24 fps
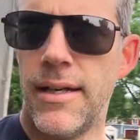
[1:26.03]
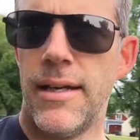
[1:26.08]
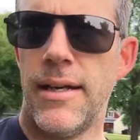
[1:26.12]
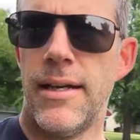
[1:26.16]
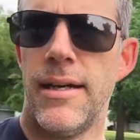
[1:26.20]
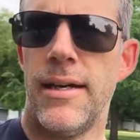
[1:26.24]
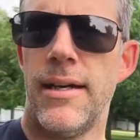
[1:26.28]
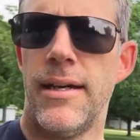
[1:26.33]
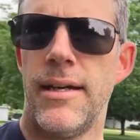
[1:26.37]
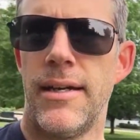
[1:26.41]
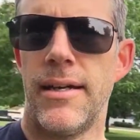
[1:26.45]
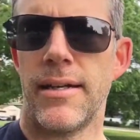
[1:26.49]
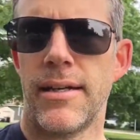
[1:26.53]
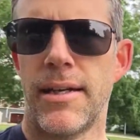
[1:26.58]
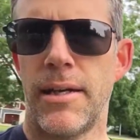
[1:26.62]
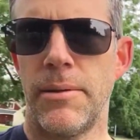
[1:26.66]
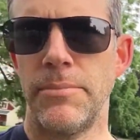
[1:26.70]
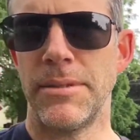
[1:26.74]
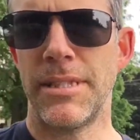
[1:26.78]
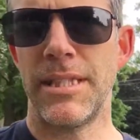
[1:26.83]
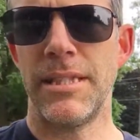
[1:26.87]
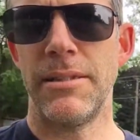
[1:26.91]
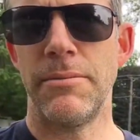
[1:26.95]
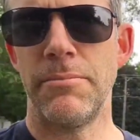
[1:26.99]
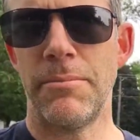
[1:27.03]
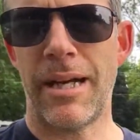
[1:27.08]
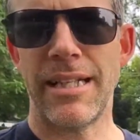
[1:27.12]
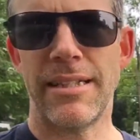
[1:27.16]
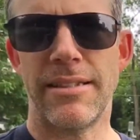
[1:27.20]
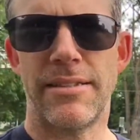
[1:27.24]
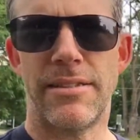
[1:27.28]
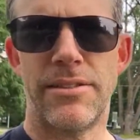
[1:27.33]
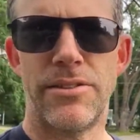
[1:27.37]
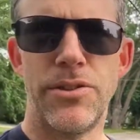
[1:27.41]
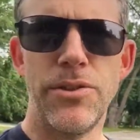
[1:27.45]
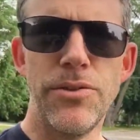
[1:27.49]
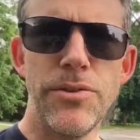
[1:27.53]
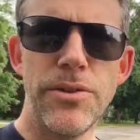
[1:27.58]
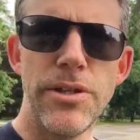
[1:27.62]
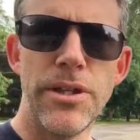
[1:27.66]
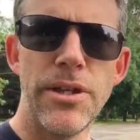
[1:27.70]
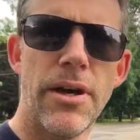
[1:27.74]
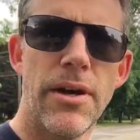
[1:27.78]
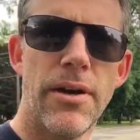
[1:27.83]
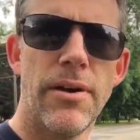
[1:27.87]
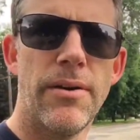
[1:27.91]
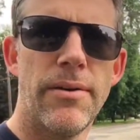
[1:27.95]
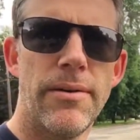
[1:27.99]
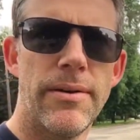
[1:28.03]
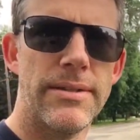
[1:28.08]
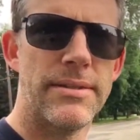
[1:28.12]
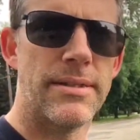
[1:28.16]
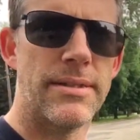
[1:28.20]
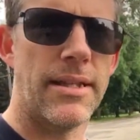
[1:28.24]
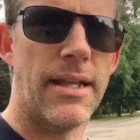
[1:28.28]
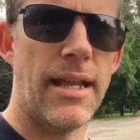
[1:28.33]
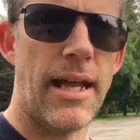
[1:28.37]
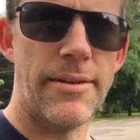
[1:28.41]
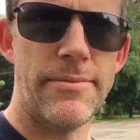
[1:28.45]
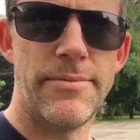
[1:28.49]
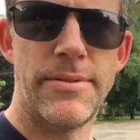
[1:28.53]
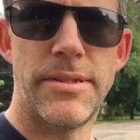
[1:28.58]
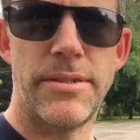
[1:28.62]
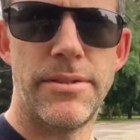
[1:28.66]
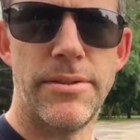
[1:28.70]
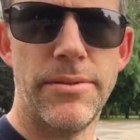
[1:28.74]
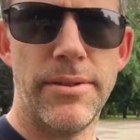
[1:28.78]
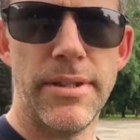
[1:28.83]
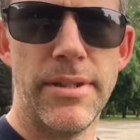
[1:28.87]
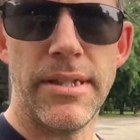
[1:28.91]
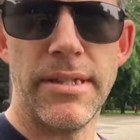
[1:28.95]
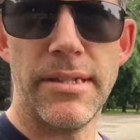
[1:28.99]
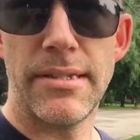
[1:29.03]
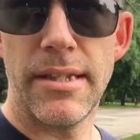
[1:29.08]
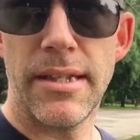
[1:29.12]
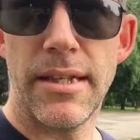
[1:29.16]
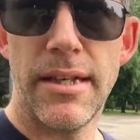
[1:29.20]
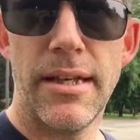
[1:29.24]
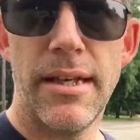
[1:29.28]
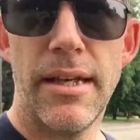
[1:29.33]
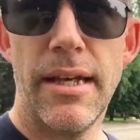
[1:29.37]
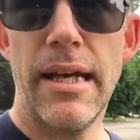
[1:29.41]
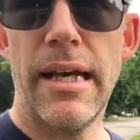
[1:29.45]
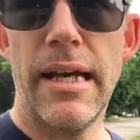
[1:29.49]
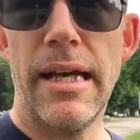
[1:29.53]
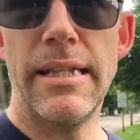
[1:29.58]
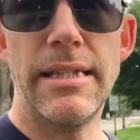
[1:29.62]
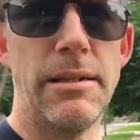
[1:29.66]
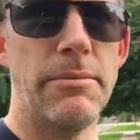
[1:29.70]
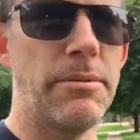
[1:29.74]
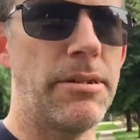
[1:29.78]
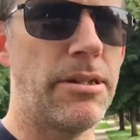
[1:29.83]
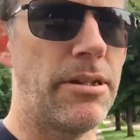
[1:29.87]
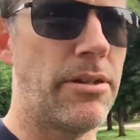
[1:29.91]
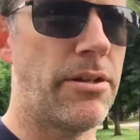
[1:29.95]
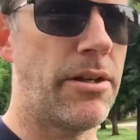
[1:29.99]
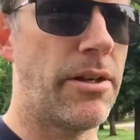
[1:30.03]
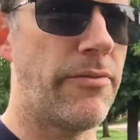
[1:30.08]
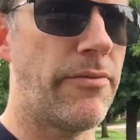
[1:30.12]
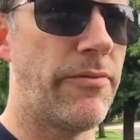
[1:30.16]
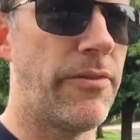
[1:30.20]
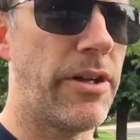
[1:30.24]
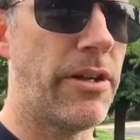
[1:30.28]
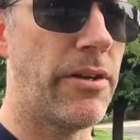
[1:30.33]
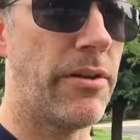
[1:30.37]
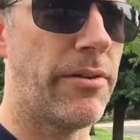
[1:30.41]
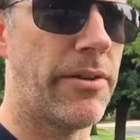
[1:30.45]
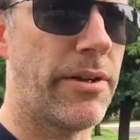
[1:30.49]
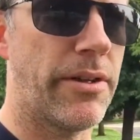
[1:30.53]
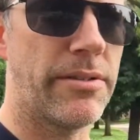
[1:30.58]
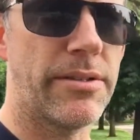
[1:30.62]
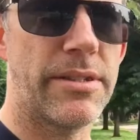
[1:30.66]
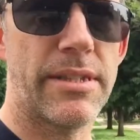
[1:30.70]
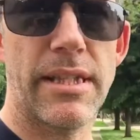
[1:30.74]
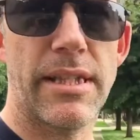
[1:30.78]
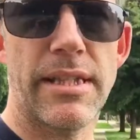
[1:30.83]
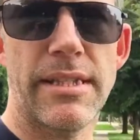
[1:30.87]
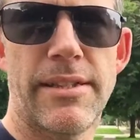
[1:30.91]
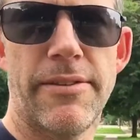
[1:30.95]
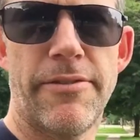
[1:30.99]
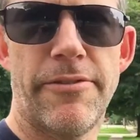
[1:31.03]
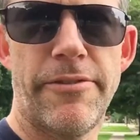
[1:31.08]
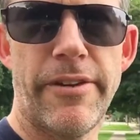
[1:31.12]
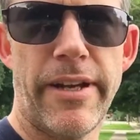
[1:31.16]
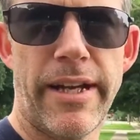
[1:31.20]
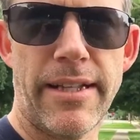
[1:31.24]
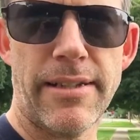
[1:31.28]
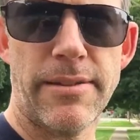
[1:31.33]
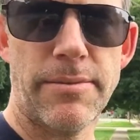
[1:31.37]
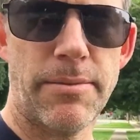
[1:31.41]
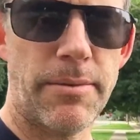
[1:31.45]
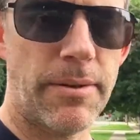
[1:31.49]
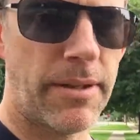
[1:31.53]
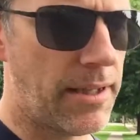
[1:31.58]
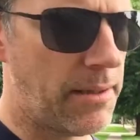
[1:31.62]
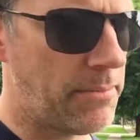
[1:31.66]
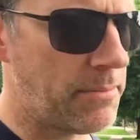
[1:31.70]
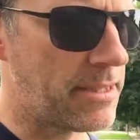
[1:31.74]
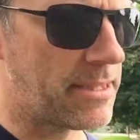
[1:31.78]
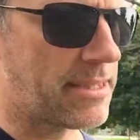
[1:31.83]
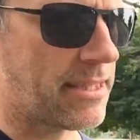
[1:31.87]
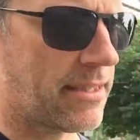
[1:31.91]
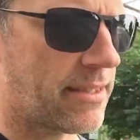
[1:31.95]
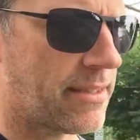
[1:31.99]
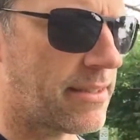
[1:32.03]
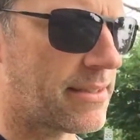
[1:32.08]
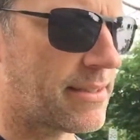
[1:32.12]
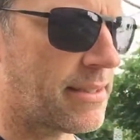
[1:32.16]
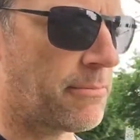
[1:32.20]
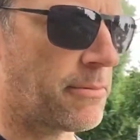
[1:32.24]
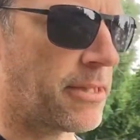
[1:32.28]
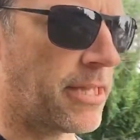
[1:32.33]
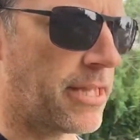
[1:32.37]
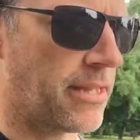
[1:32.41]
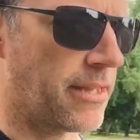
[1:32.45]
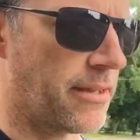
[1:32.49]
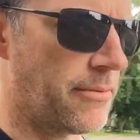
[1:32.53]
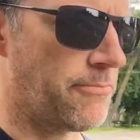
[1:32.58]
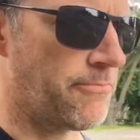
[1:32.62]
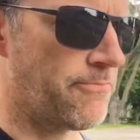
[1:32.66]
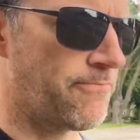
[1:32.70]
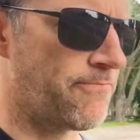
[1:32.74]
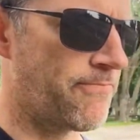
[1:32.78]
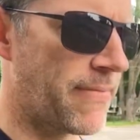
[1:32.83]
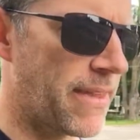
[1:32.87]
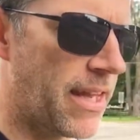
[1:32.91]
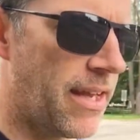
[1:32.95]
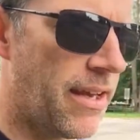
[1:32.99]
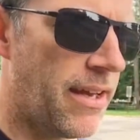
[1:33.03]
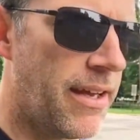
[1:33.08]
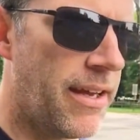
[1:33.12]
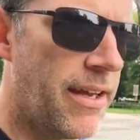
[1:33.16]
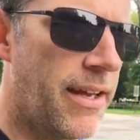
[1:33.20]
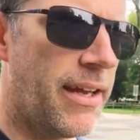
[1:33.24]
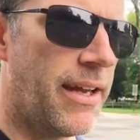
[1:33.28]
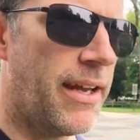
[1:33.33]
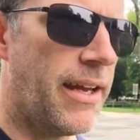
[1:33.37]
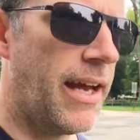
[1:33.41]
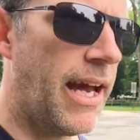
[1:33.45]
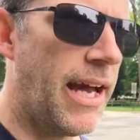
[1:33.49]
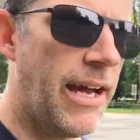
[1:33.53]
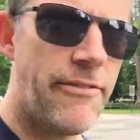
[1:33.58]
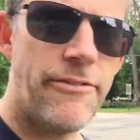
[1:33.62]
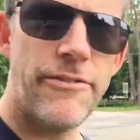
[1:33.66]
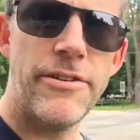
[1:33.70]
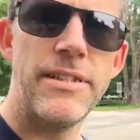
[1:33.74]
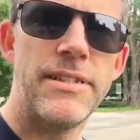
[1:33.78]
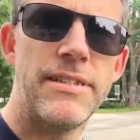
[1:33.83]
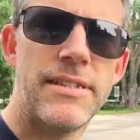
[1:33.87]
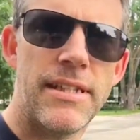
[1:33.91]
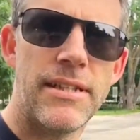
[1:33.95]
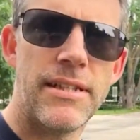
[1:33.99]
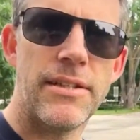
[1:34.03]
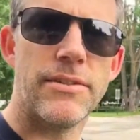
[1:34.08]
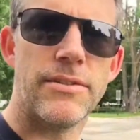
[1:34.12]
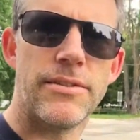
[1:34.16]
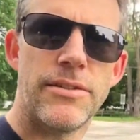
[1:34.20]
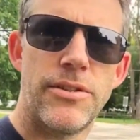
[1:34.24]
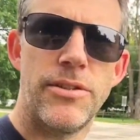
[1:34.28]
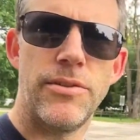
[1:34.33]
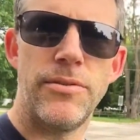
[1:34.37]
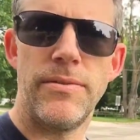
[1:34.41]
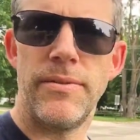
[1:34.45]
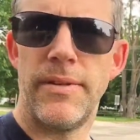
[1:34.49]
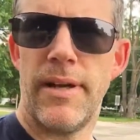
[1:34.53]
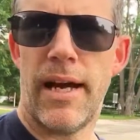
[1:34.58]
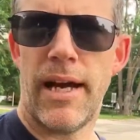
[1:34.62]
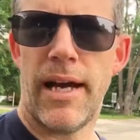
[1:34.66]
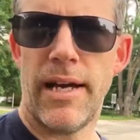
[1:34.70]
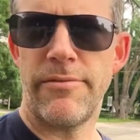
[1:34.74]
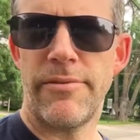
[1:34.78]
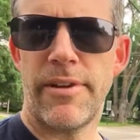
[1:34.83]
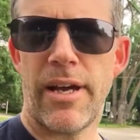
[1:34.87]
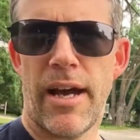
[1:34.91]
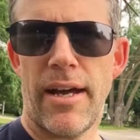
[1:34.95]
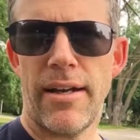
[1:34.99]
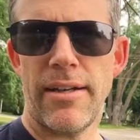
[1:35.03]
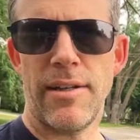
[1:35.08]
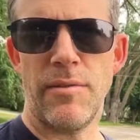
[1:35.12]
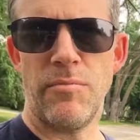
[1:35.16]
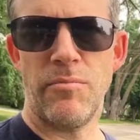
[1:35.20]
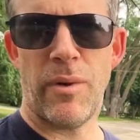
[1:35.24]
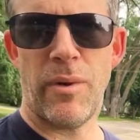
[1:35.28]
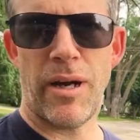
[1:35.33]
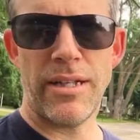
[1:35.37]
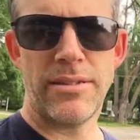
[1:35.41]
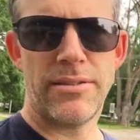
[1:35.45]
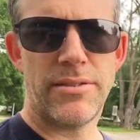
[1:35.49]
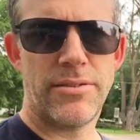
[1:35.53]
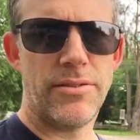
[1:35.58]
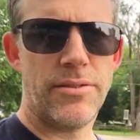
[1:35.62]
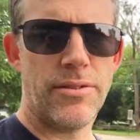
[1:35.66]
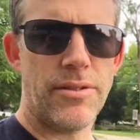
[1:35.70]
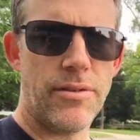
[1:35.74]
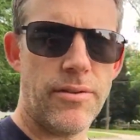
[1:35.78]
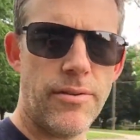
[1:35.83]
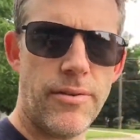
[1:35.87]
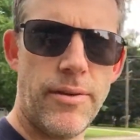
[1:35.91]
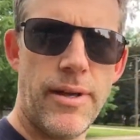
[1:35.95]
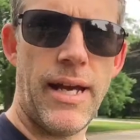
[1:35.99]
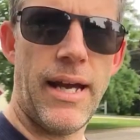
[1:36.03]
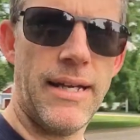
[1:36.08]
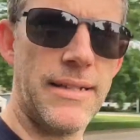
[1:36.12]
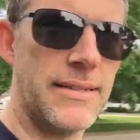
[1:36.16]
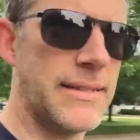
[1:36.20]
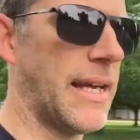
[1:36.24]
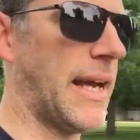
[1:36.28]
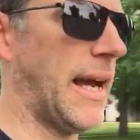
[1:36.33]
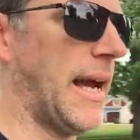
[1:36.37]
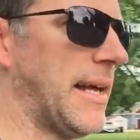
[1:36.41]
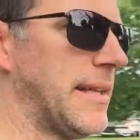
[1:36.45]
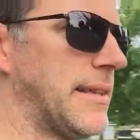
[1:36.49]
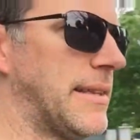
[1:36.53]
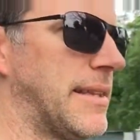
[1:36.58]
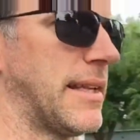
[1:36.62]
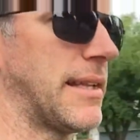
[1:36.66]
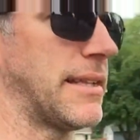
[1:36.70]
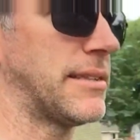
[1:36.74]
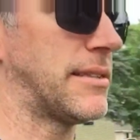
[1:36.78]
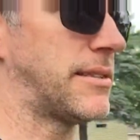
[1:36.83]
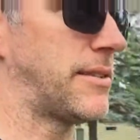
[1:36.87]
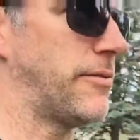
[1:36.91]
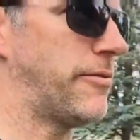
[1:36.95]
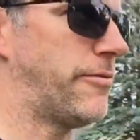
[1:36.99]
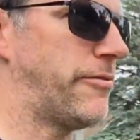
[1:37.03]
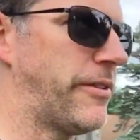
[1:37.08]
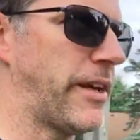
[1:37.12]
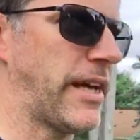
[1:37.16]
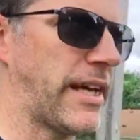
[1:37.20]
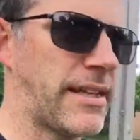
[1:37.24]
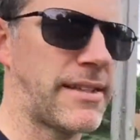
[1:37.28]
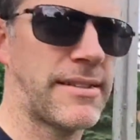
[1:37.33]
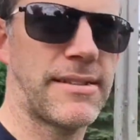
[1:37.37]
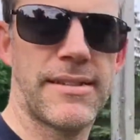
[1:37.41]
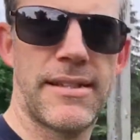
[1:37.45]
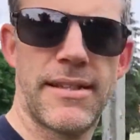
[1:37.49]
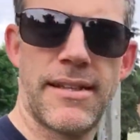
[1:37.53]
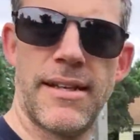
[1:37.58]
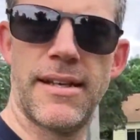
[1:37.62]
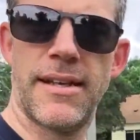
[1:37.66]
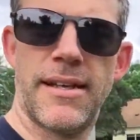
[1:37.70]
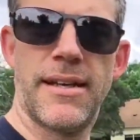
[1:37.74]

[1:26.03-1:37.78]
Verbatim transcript: uh, comes in my studio as a live student and they've been learning video, there's things to fix. Well, let me tell you something. Every single student I've gotten in my studio has had things to fix.